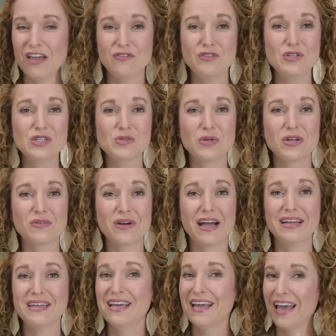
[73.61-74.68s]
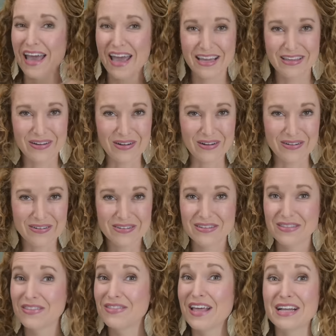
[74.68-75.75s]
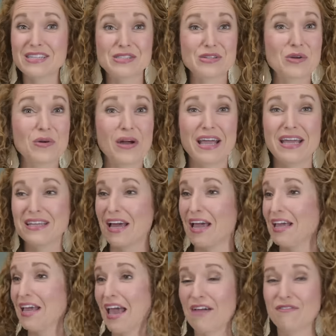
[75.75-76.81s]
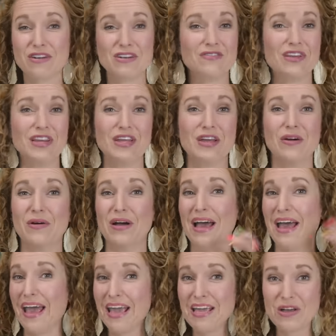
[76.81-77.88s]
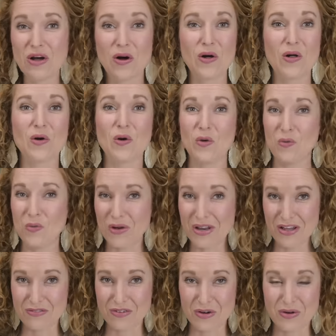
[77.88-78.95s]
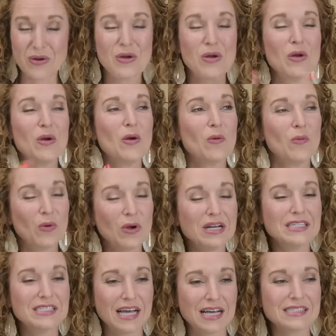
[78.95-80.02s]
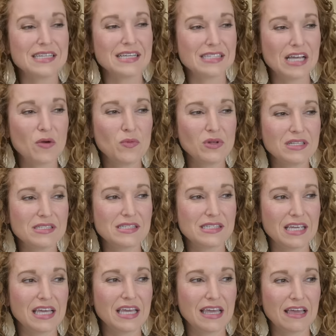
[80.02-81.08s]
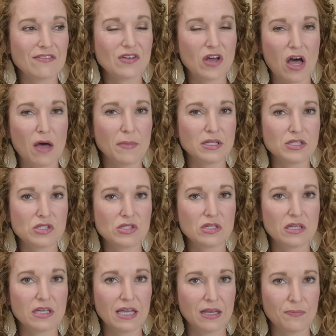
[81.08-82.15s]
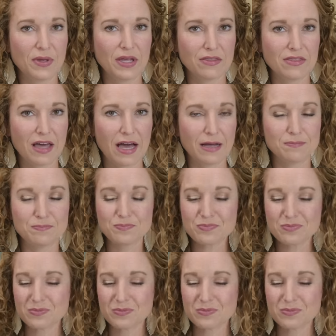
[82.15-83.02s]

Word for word: If you just want to write, hey y'all, that's a great, like every video, a hey y'all or whatever, we're going to test this. I want to see if comments can beat that.